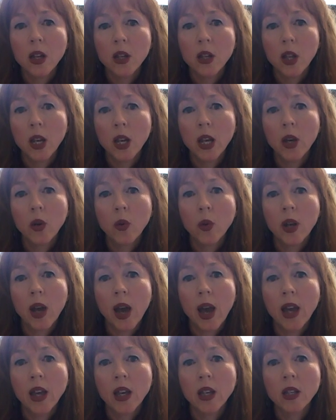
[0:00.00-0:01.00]
the liquid
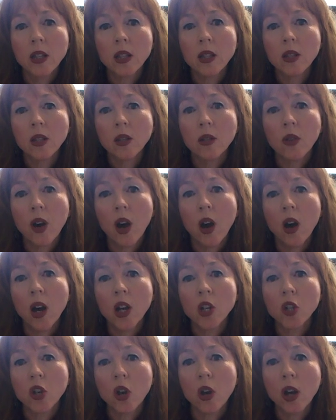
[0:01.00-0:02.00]
acres of
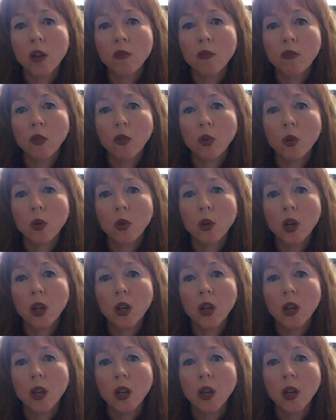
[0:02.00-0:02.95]
high shine floor